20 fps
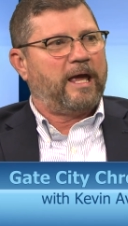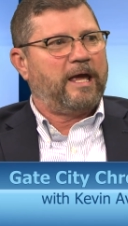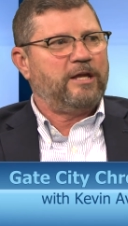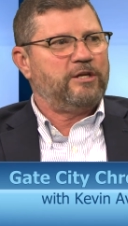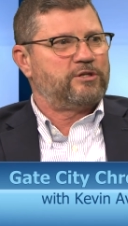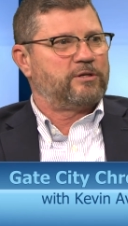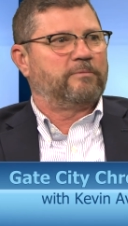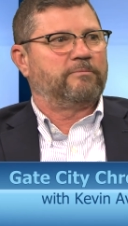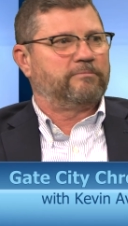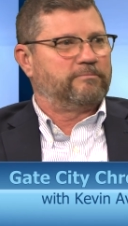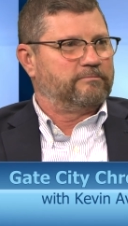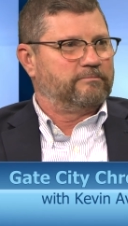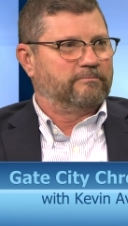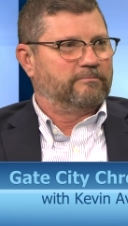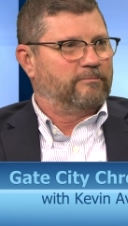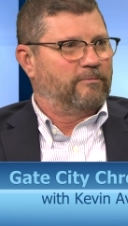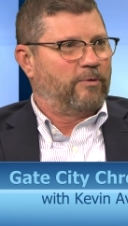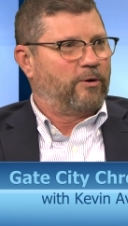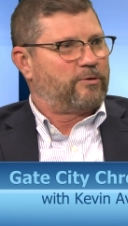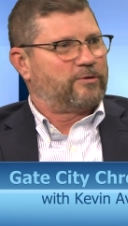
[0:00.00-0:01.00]
ancient
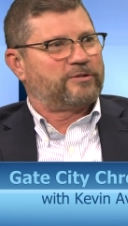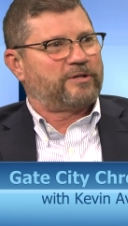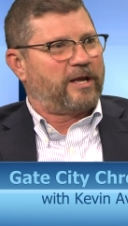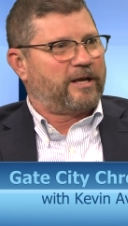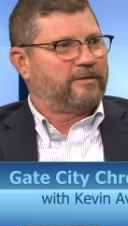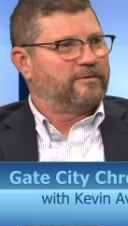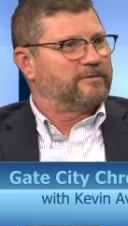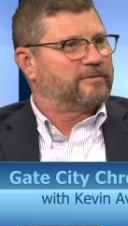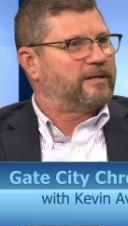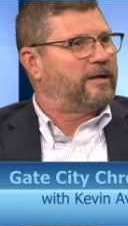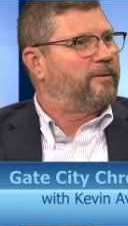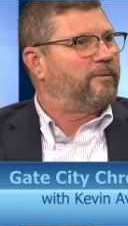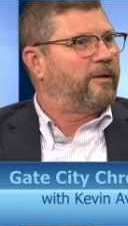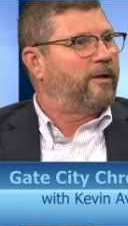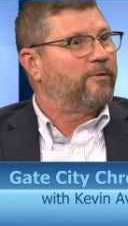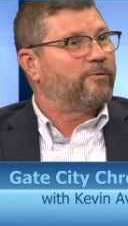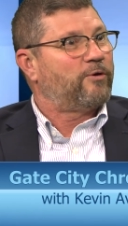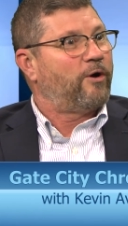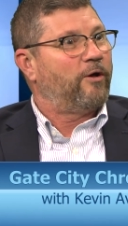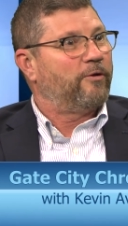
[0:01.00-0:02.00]
motorcycles.
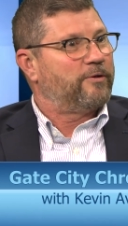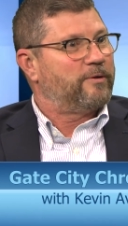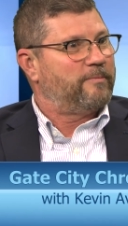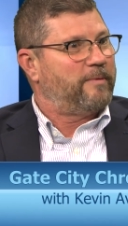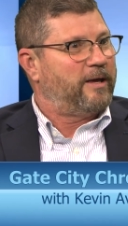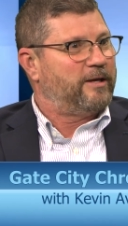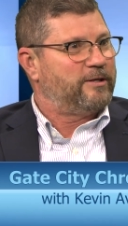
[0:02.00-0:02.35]
I'll call them